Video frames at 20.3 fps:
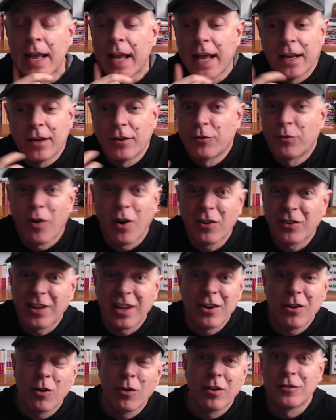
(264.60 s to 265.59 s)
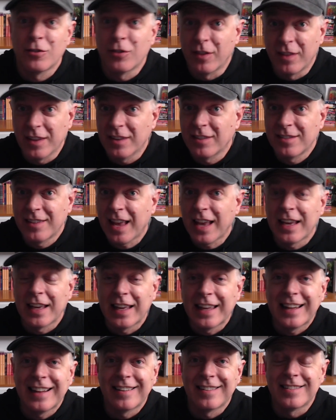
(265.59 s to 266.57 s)
And as far as I know, to this day,
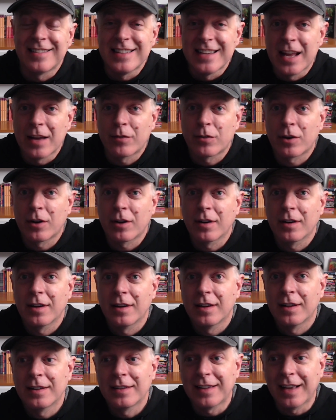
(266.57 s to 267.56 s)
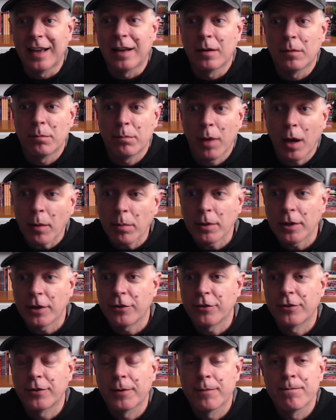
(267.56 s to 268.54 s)
it has never gotten
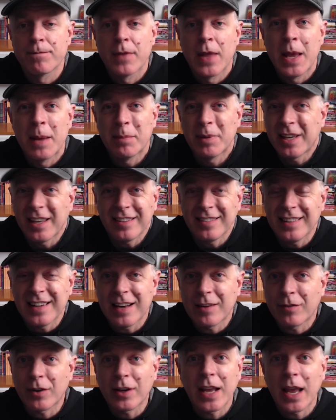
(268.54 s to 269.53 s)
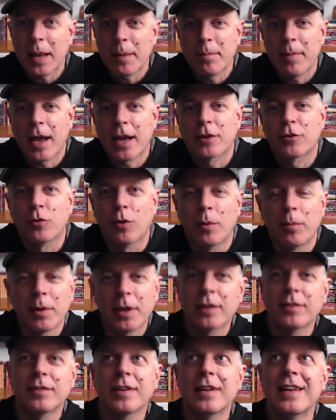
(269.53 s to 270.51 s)
published because he never came back to it,
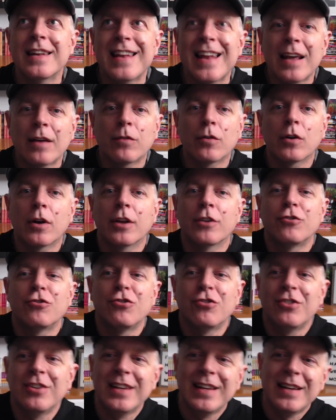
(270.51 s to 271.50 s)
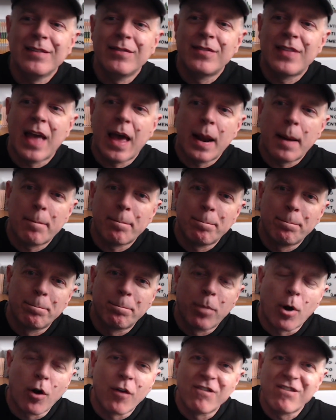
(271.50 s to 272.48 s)
because it never achieved that
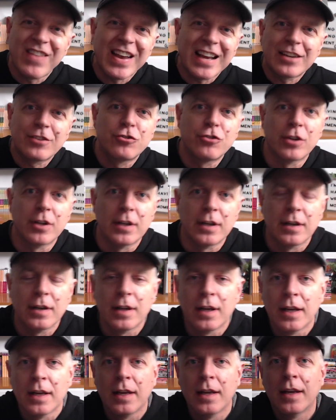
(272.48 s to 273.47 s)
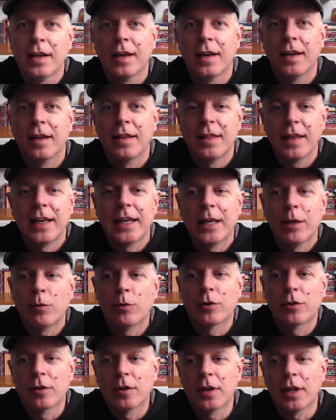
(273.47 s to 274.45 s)
perfection that he
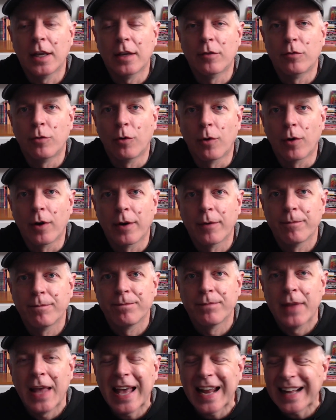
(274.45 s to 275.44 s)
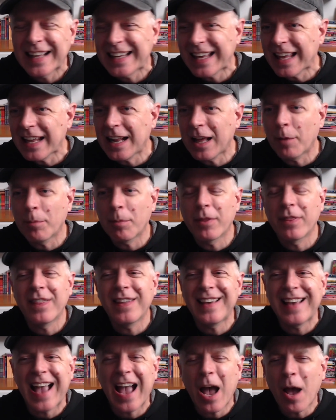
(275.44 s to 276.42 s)
was looking for. And I can't help but
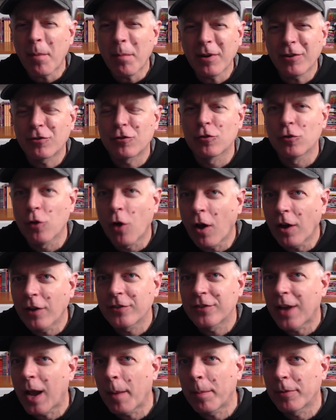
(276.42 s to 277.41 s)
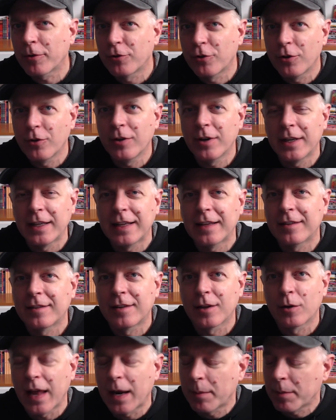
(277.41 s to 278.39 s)
think how much lost opportunity is
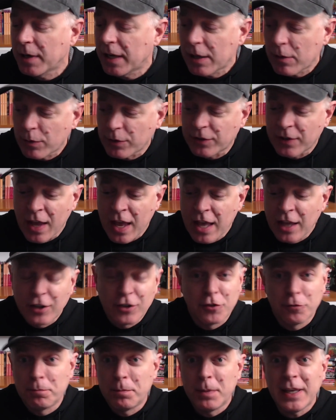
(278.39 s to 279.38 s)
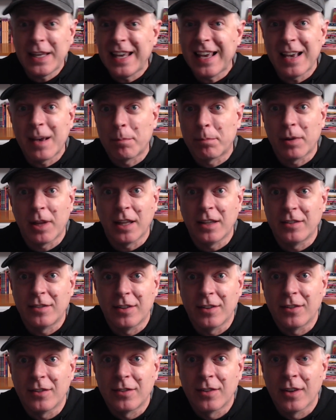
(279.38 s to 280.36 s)
there? I mean, he was speaking at
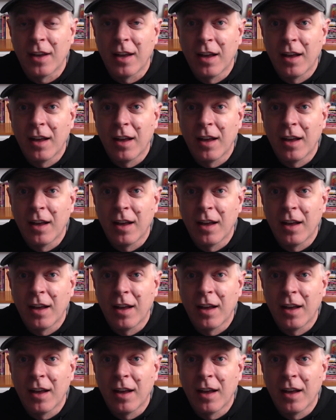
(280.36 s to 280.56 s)
places